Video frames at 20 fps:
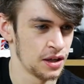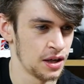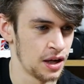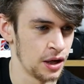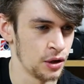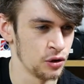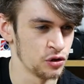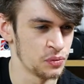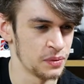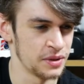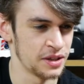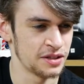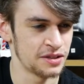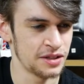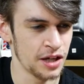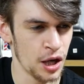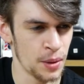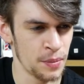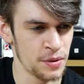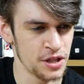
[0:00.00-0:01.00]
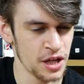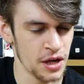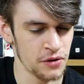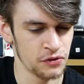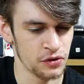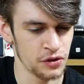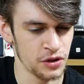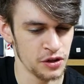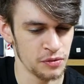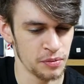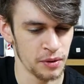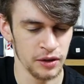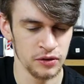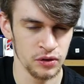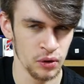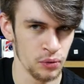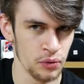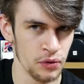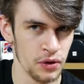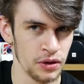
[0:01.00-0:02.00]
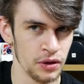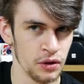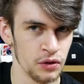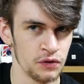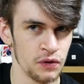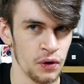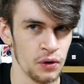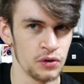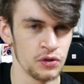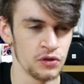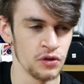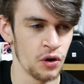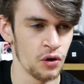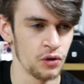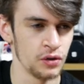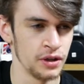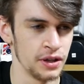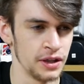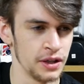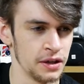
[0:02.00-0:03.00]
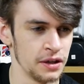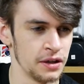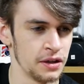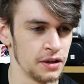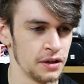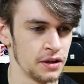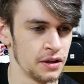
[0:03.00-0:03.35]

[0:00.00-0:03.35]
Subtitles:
I also went to Stourbridge after this, but I don't think those photos are on here.